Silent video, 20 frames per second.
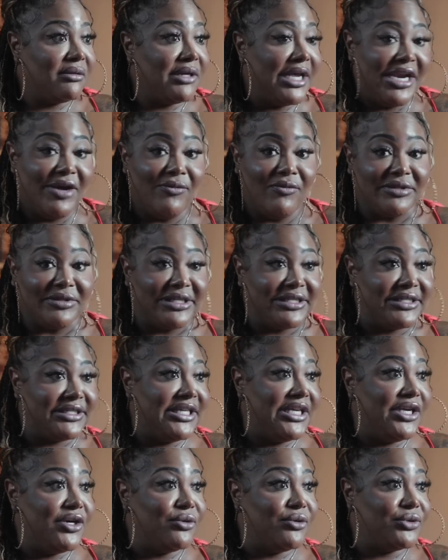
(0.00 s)
And it was a
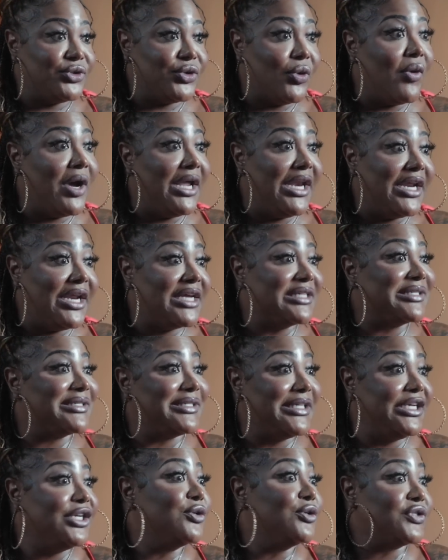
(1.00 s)
single toilet, a
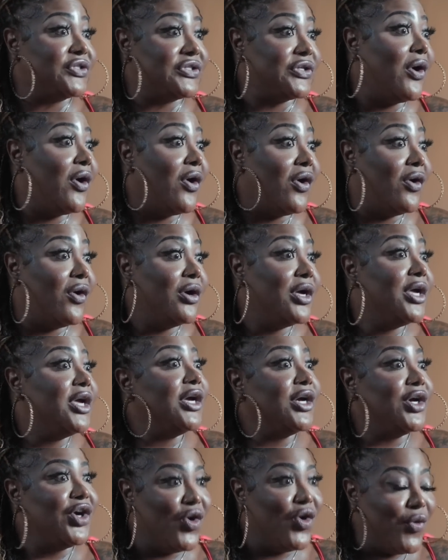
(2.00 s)
single stall.
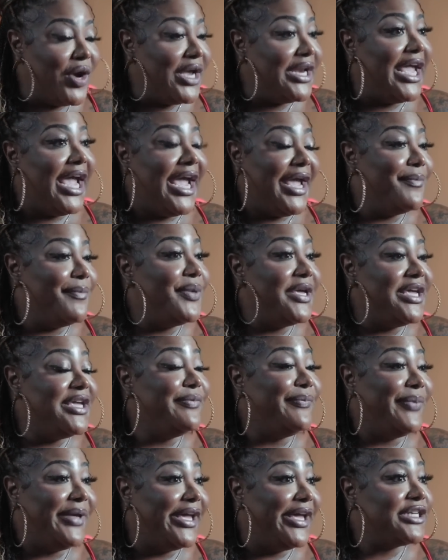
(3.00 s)
Go in there and pee,
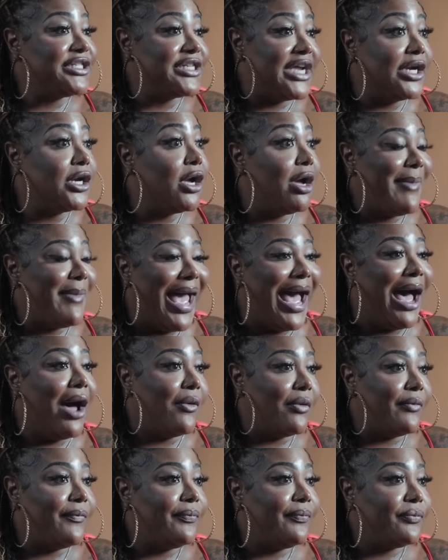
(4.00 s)
bitch, and come
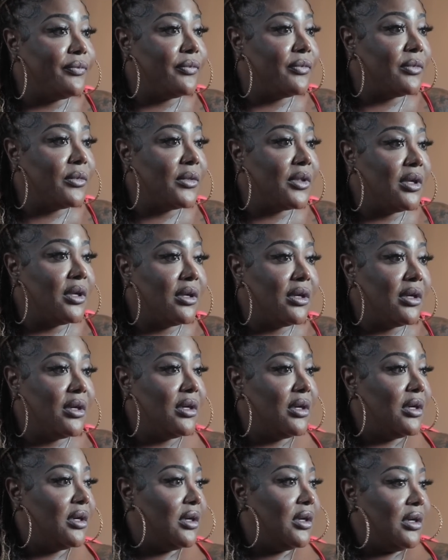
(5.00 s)
out.
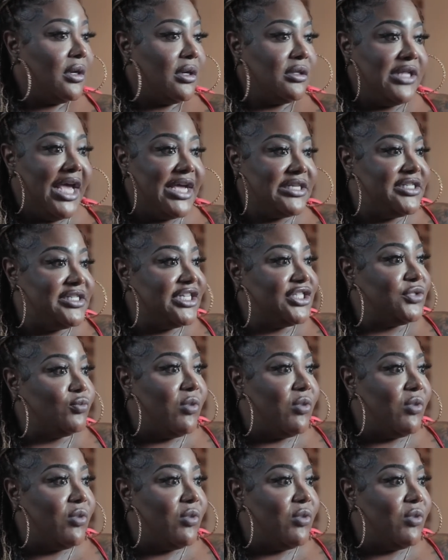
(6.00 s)
That's just